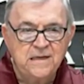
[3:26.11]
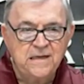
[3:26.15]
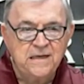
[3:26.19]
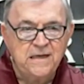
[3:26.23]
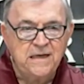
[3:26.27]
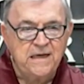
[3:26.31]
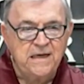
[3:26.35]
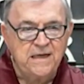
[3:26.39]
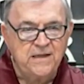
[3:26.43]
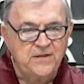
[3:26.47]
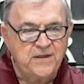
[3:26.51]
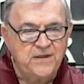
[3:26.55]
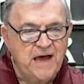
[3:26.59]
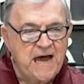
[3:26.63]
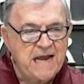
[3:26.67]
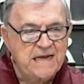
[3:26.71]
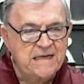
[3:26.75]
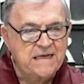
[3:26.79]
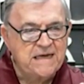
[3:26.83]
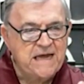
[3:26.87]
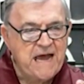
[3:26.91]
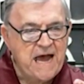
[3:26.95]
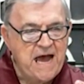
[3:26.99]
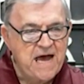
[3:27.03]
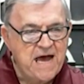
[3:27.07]
in that
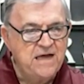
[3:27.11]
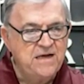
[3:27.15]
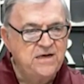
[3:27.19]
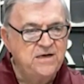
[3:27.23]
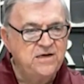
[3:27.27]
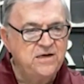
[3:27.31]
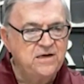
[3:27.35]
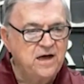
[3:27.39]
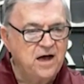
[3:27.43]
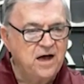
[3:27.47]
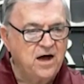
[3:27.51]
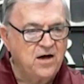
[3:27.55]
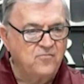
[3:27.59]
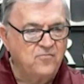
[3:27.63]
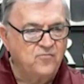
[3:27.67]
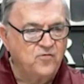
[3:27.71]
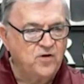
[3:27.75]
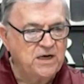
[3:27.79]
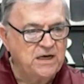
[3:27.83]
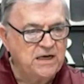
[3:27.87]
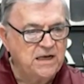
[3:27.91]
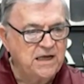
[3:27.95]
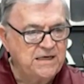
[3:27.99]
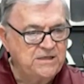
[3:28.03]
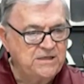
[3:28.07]
kind of
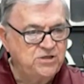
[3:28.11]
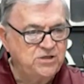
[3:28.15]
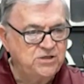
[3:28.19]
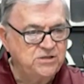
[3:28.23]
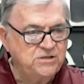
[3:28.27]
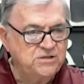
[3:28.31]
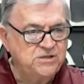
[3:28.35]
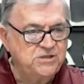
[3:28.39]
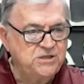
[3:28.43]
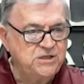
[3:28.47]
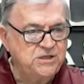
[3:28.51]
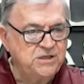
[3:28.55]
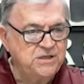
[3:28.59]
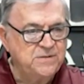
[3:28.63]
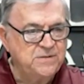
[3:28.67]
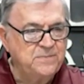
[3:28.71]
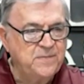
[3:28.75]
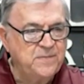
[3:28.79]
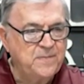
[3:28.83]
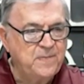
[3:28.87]
relationship.